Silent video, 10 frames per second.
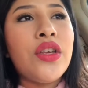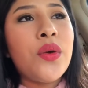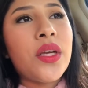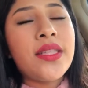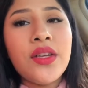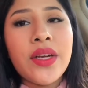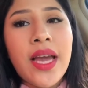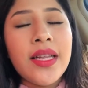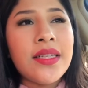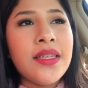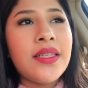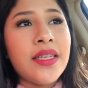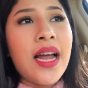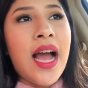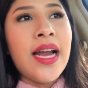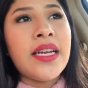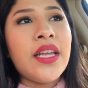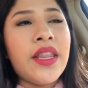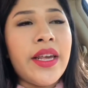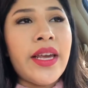you could still get denied
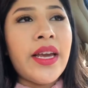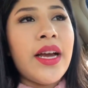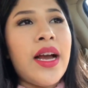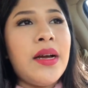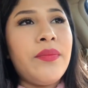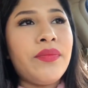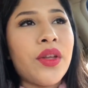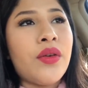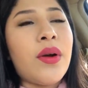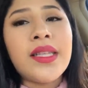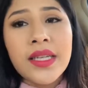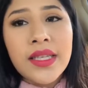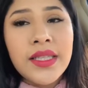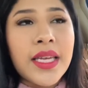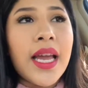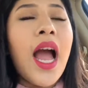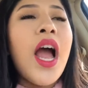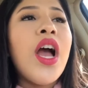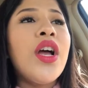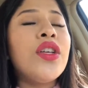the um, residency.
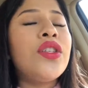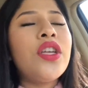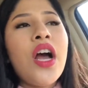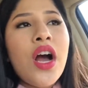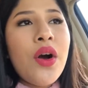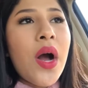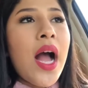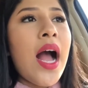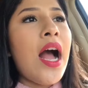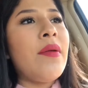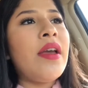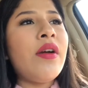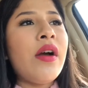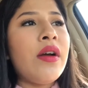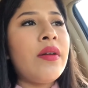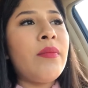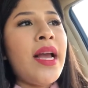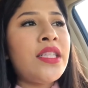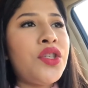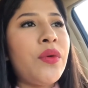So uh, it,
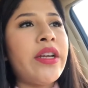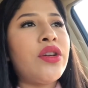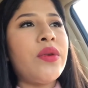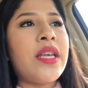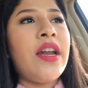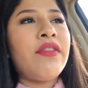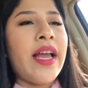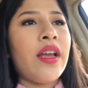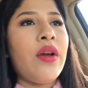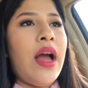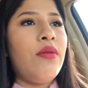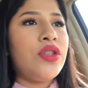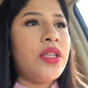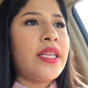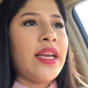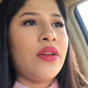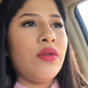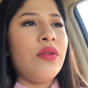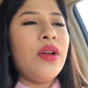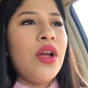my situation was kind of like I was just like
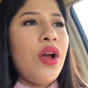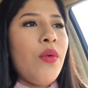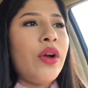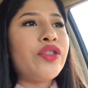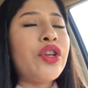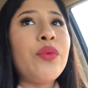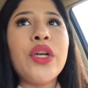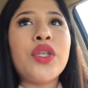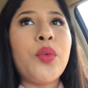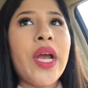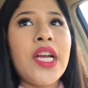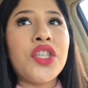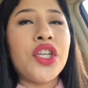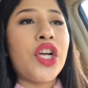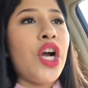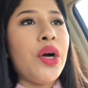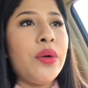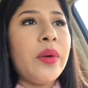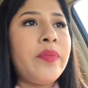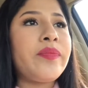wondering which way I should
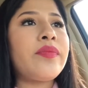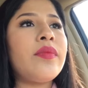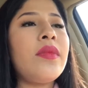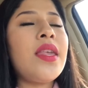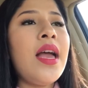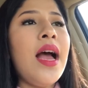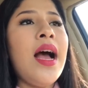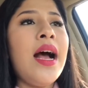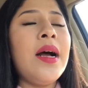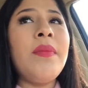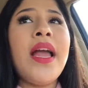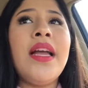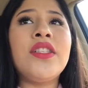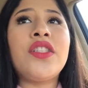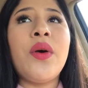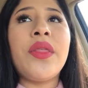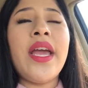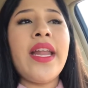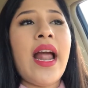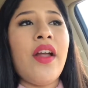go. Um, and so
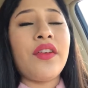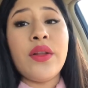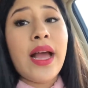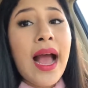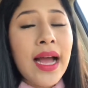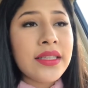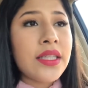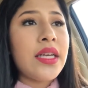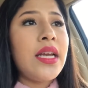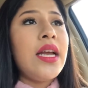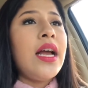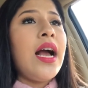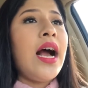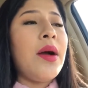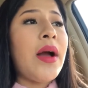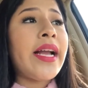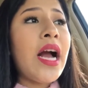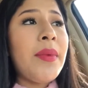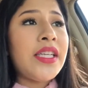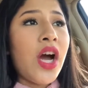then after that, um, I
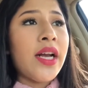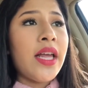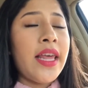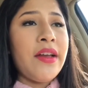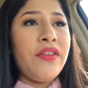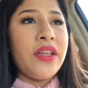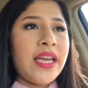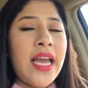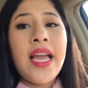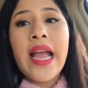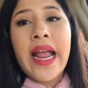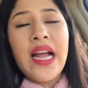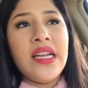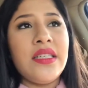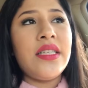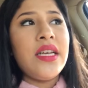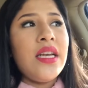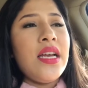got my DACA thankfully, and